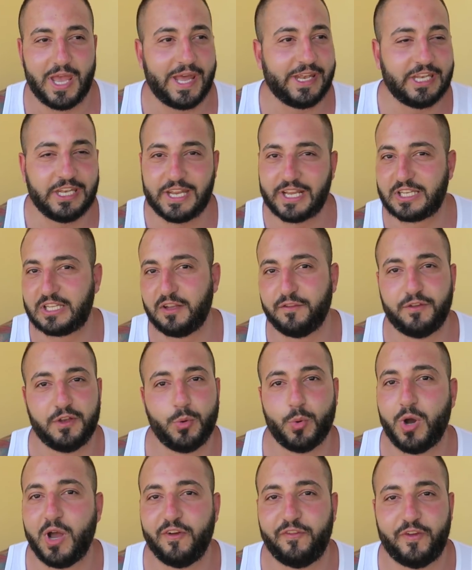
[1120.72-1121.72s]
any
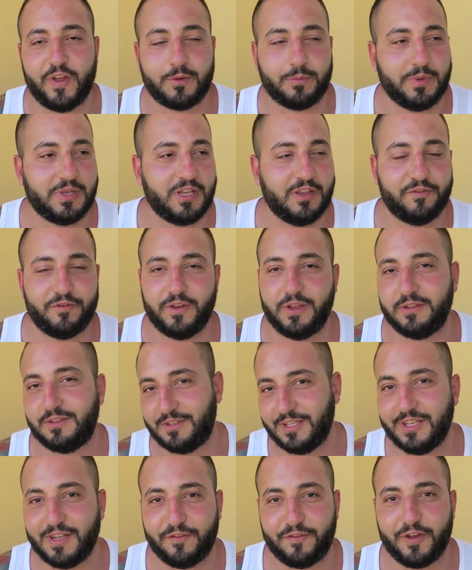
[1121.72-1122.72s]
negativity won't affect me. If
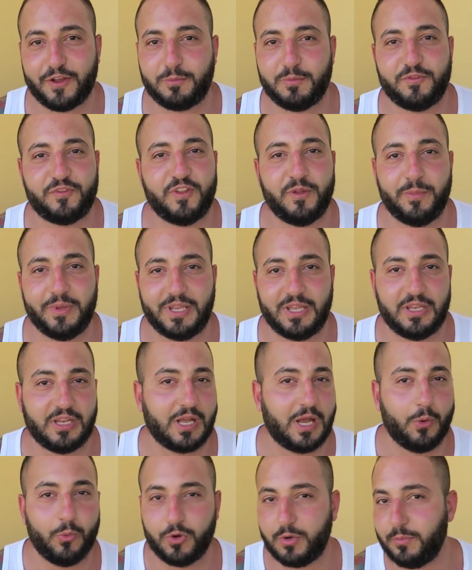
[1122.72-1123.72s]
it did affect me from the
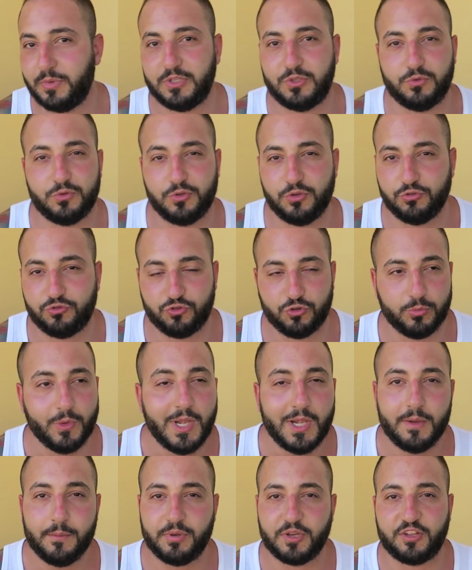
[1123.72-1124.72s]
beginning, I wouldn't be doing
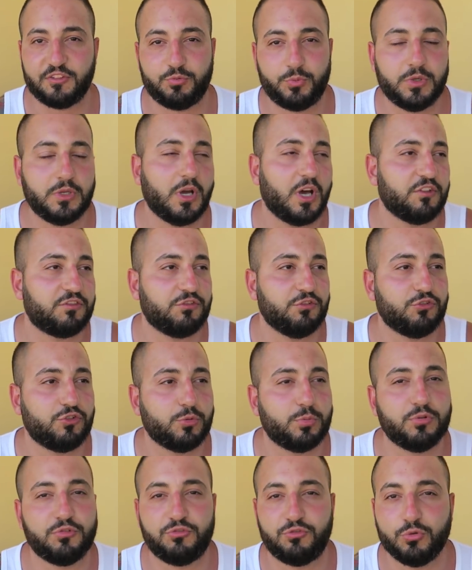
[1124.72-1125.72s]
YouTube, because we, us
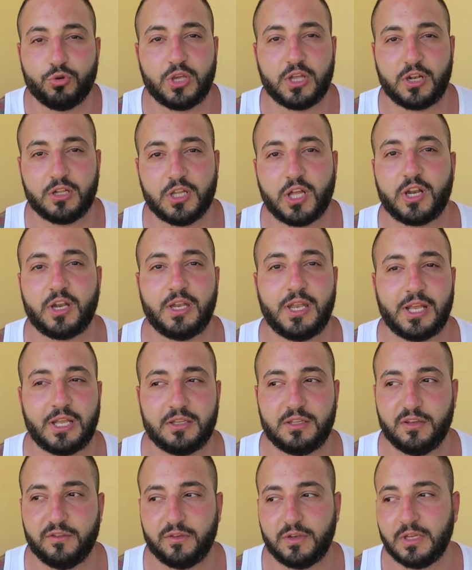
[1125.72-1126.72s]
YouTubers, do get a lot of
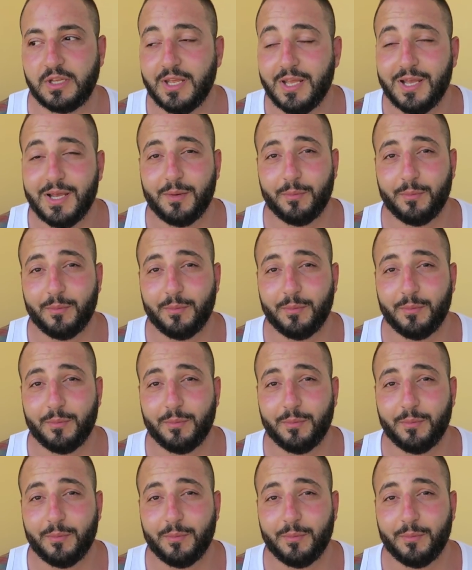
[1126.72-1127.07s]
negativity.